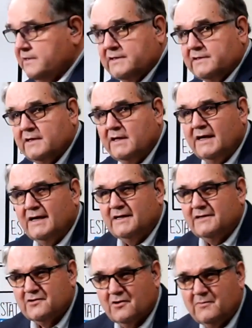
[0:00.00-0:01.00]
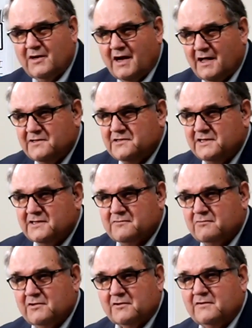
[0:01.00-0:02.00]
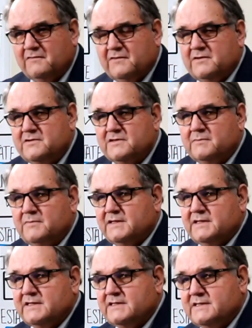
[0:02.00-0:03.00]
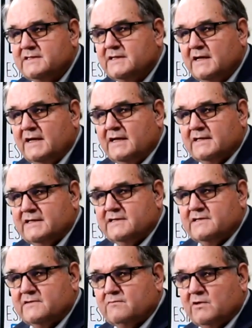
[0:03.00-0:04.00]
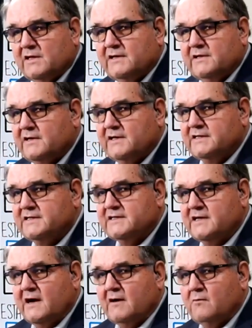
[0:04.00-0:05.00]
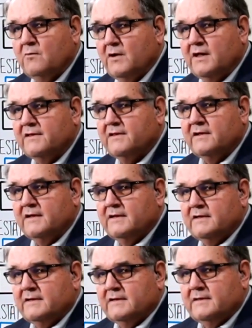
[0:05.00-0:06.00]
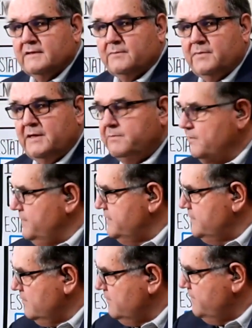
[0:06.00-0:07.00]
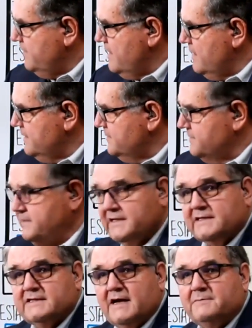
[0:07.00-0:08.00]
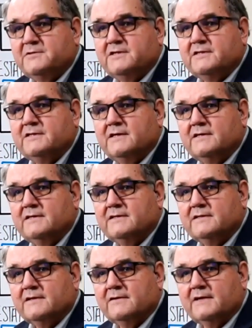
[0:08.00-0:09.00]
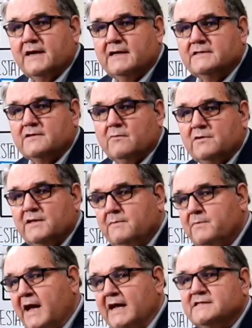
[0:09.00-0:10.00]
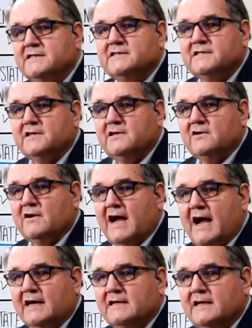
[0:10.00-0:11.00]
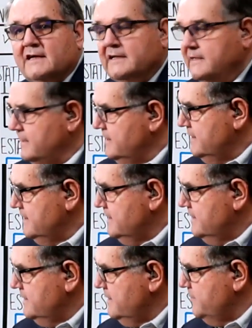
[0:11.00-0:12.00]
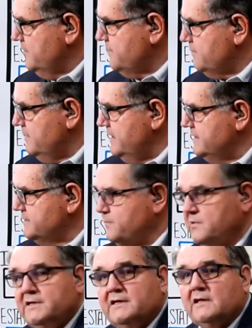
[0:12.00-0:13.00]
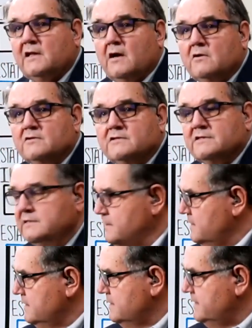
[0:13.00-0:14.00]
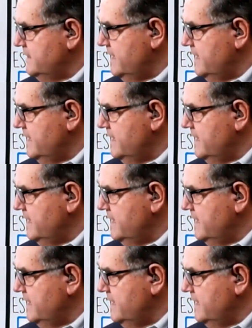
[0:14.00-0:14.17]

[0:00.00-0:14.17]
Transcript: And the terminology is real confusing, but this is really, they're going to start with people that don't fall under the exceptions. Okay, so when they pass the Secure Act, number 3 is pretty close. The